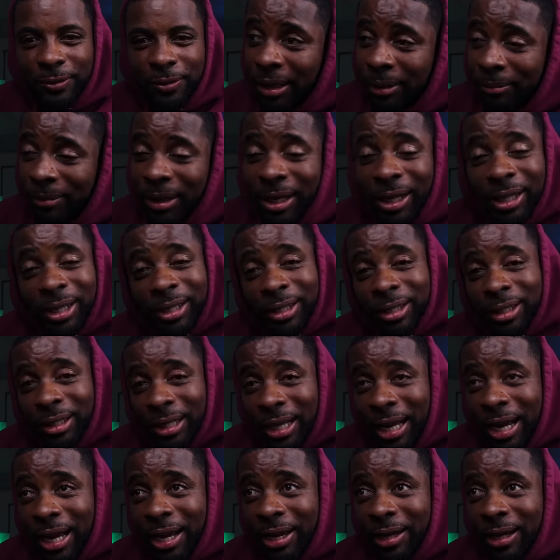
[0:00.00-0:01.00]
I'm not gonna
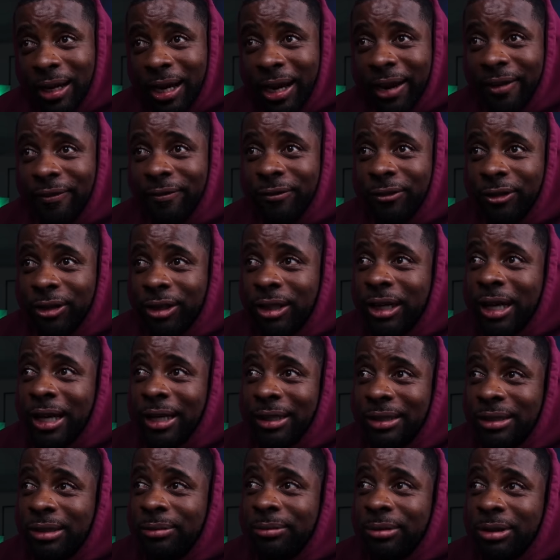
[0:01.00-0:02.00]
lie, I've
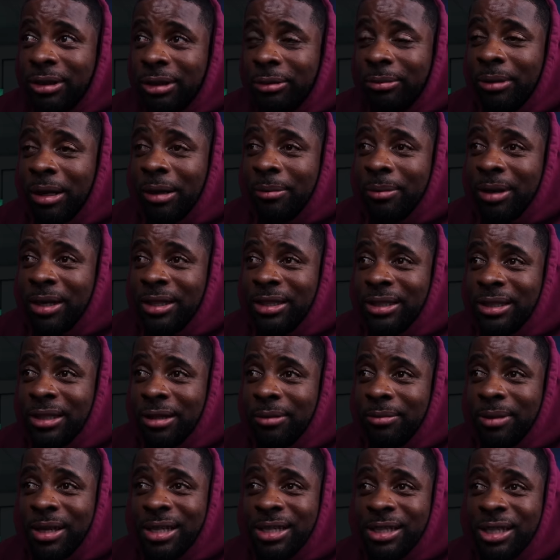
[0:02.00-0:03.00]
realized something about my
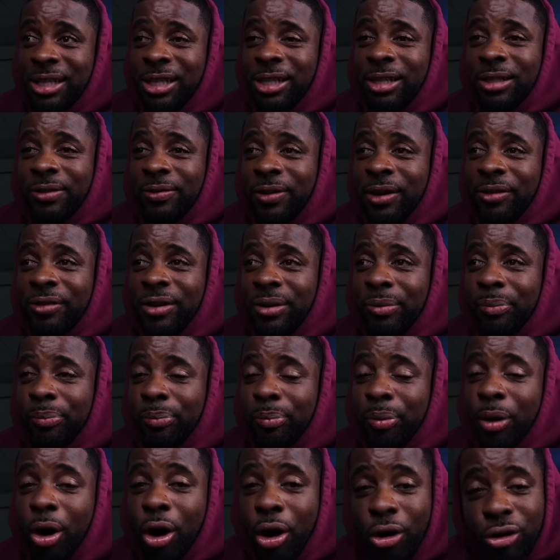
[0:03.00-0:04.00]
son. My son is very
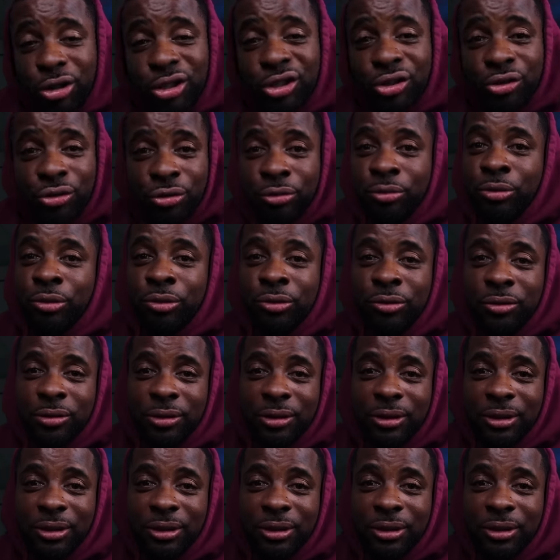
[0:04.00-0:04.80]
personable.